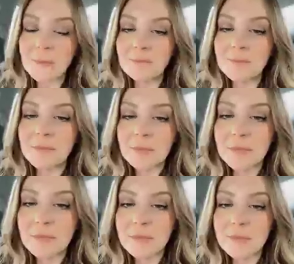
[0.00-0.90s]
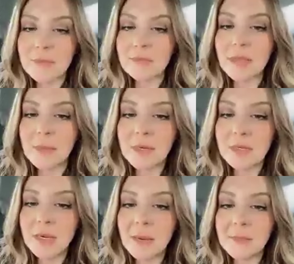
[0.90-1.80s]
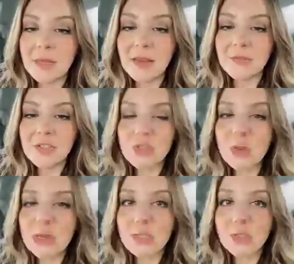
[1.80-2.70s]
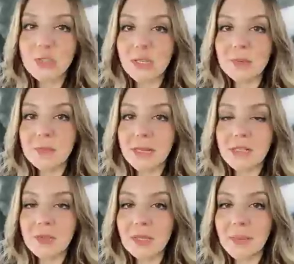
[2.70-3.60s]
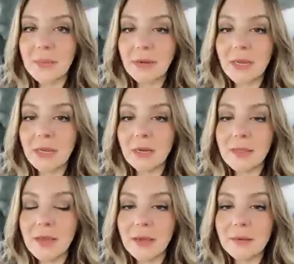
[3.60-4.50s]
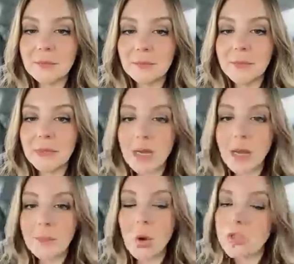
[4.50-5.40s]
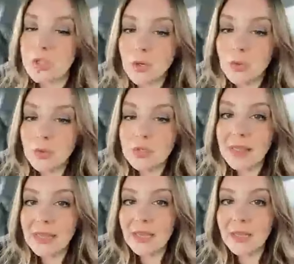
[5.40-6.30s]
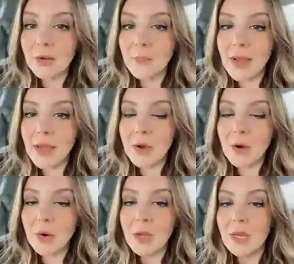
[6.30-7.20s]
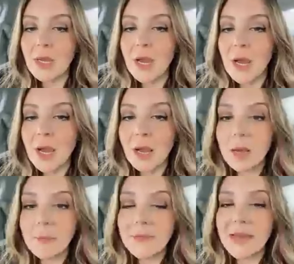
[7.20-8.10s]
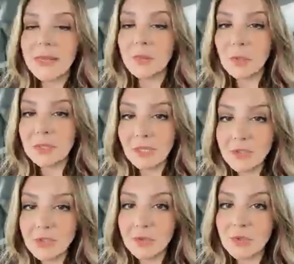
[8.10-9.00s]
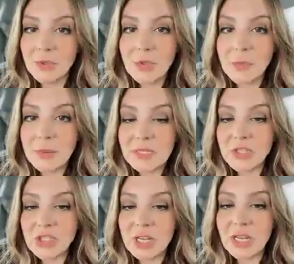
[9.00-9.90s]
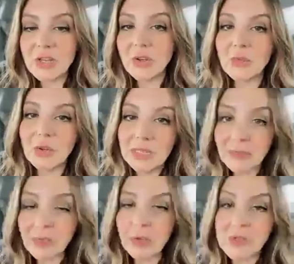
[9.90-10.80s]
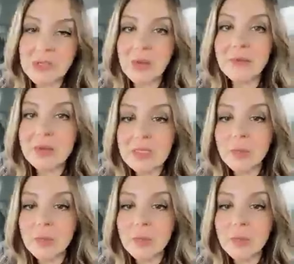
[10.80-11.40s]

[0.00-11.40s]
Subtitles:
I'm gonna have to just wait until she comes back to elaborate on that. But also there's a link in her bio that will lead you to the petition, and you can read it for yourself and see what it's all about.